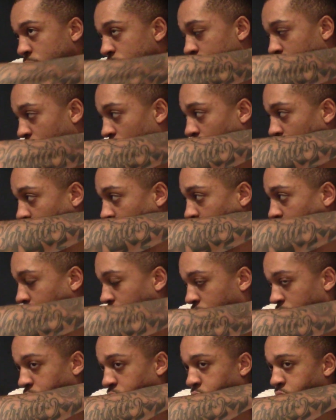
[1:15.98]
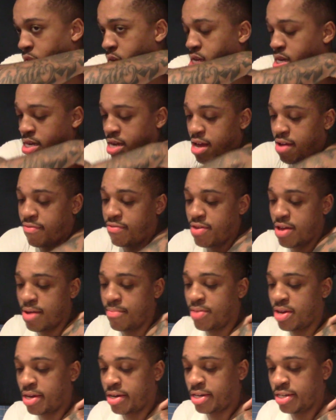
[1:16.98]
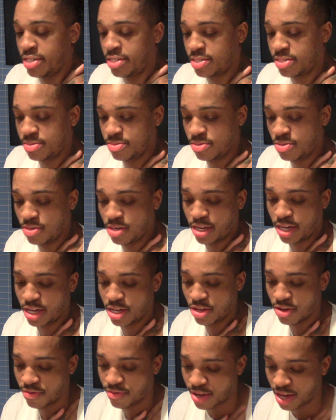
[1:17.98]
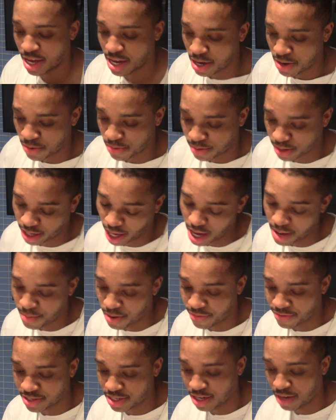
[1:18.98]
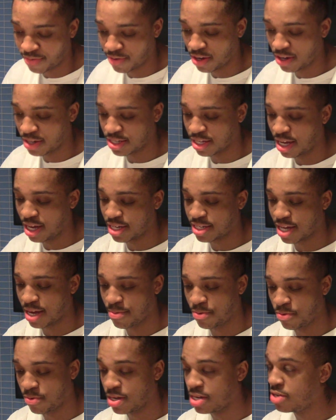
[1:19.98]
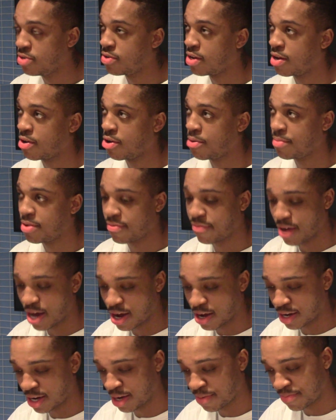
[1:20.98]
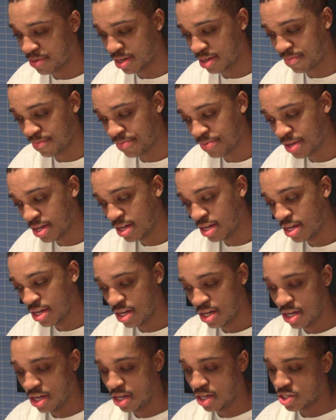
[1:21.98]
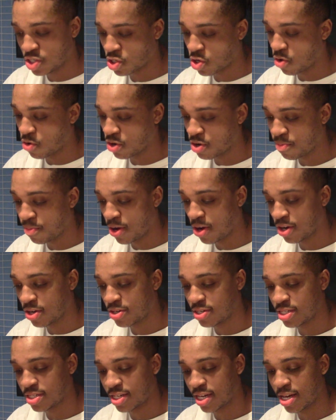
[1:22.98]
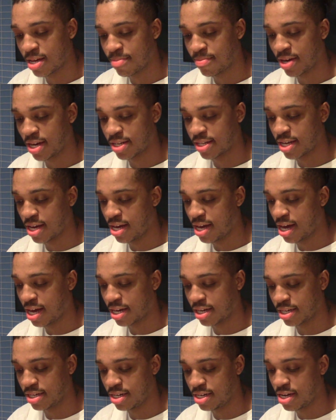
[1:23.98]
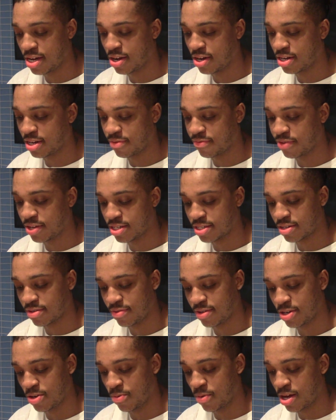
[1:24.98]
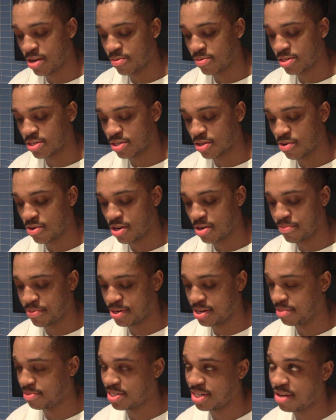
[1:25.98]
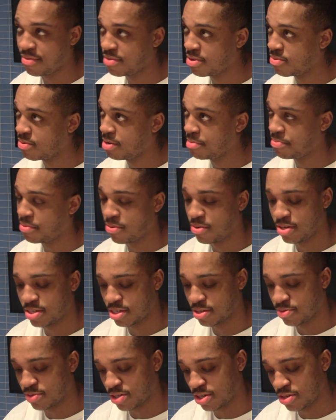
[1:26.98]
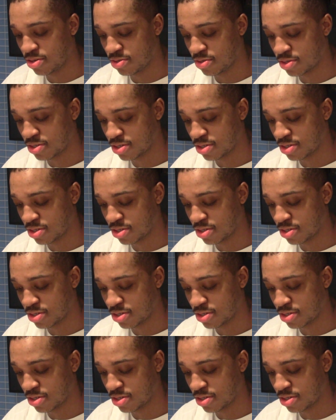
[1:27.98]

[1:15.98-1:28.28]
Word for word: least at the end of last season? Definitely. Because you look at UVA, they came off a tough loss last game, but we knew they were going to be fired up. And scoring the ball on a team like that, how good they are defensively, the way we scored it, putting up 71 points, it was huge.